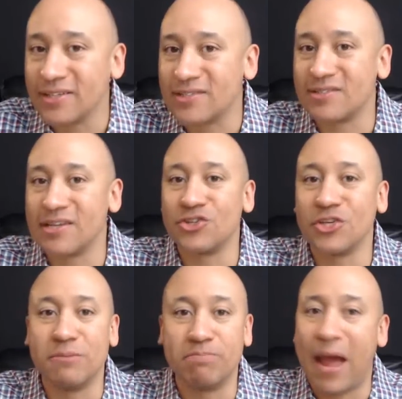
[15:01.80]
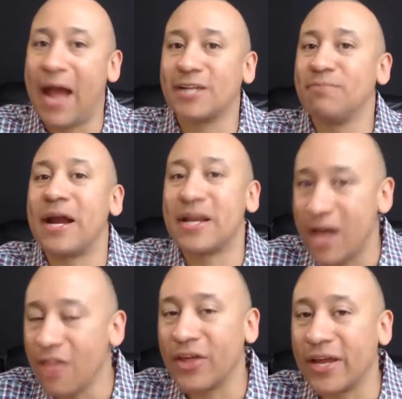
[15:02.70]
It's essentially backed by
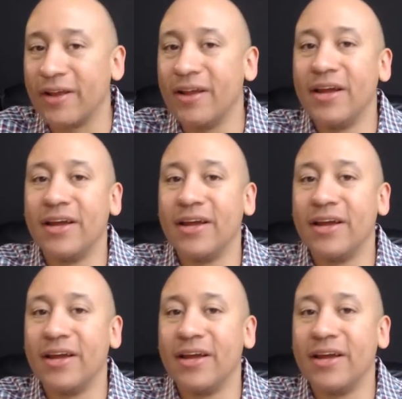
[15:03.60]
nothing